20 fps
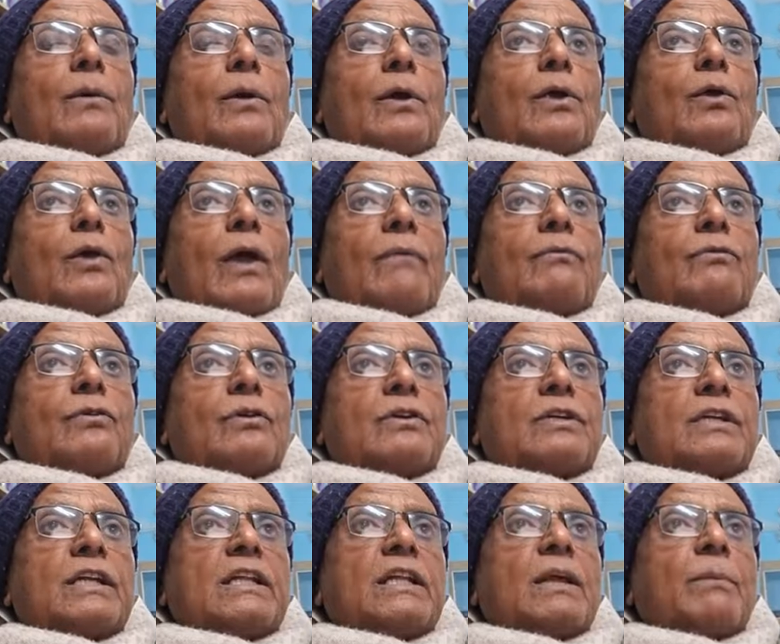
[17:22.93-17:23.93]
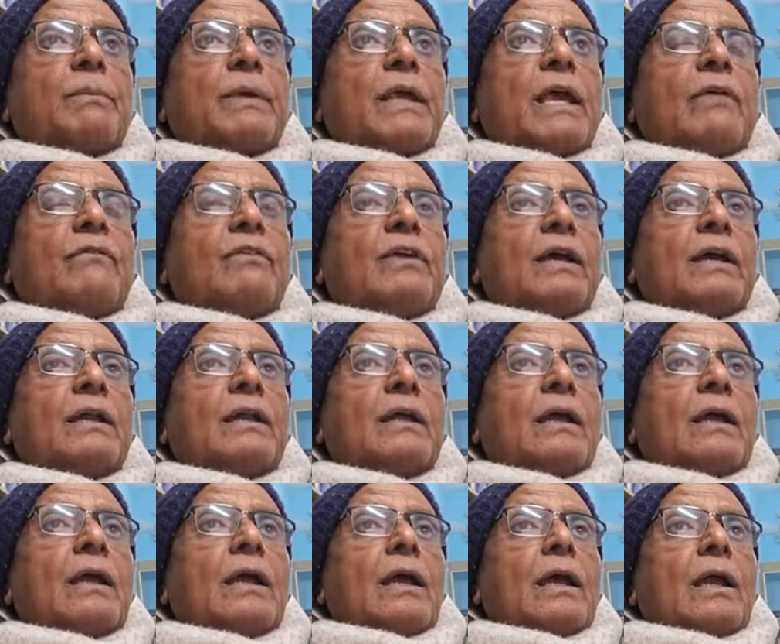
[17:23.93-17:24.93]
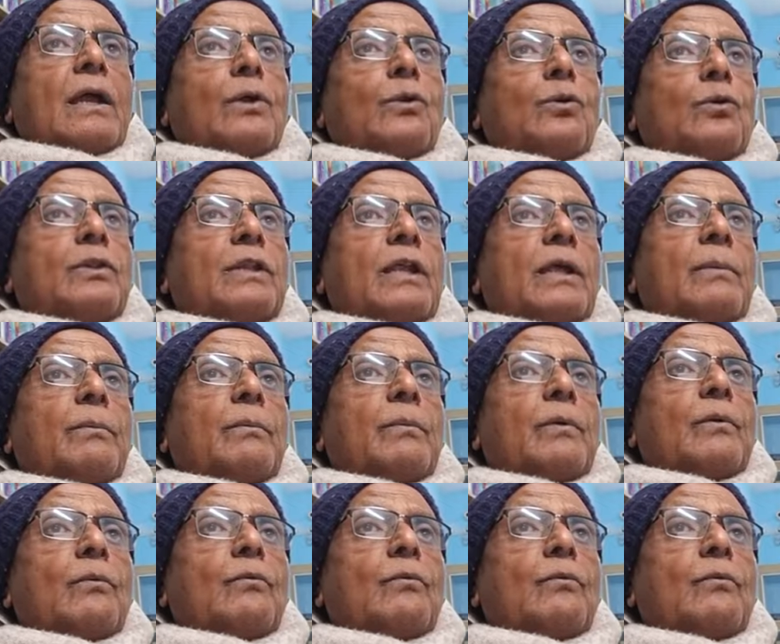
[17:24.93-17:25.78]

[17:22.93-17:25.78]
you have to see the behavior. Do they